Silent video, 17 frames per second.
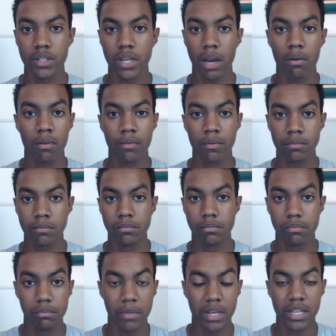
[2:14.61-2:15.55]
however
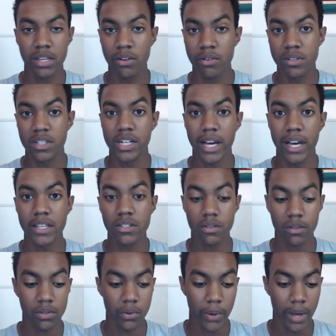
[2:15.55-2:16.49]
many years in high
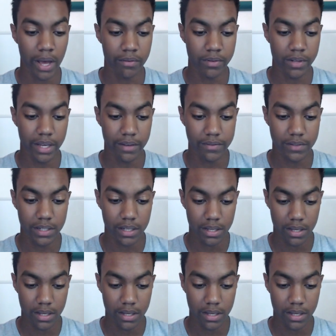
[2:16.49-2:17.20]
school you have left.